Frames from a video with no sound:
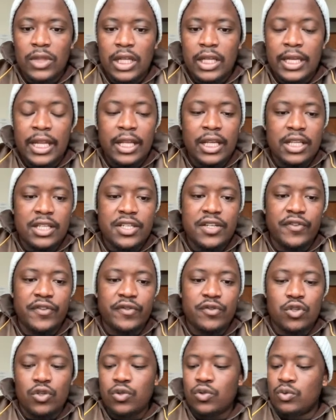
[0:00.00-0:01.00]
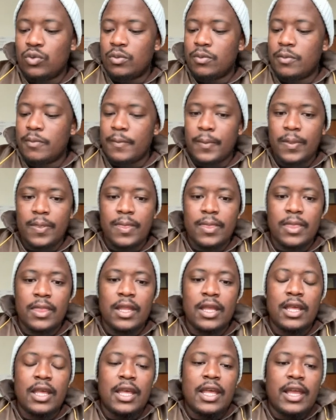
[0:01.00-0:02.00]
negative 2.
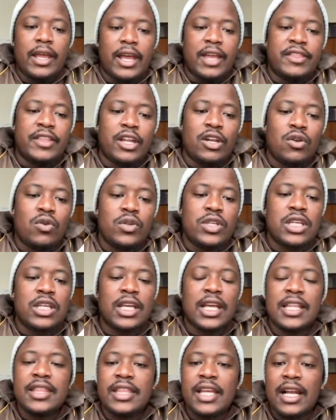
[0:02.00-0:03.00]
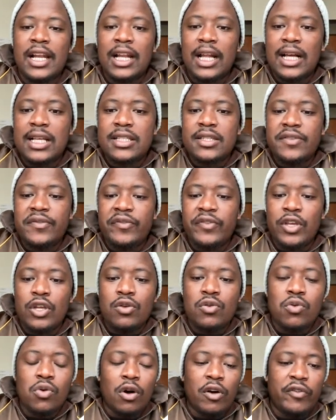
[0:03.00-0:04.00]
And then looking at the last
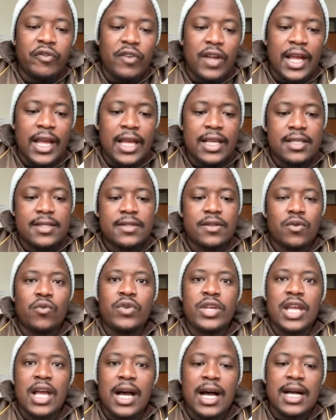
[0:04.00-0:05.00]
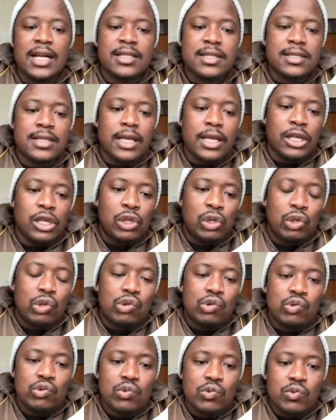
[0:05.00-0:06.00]
value of x, we are saying
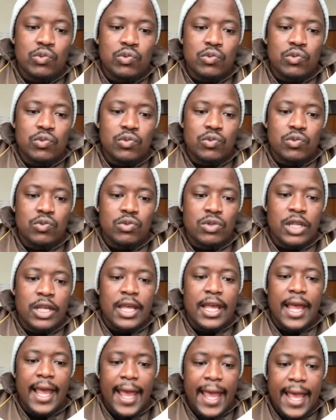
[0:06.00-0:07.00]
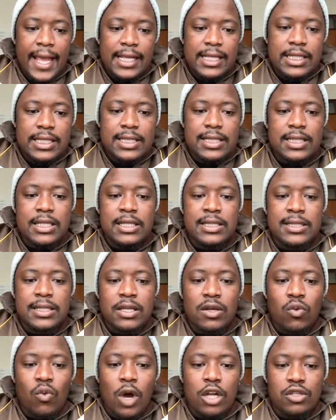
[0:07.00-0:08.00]
x is
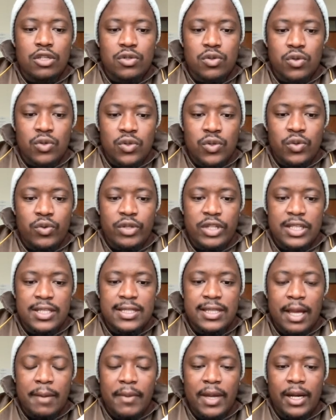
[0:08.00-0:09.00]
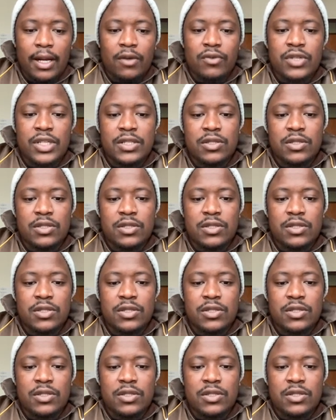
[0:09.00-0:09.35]
equals to 2 this time around.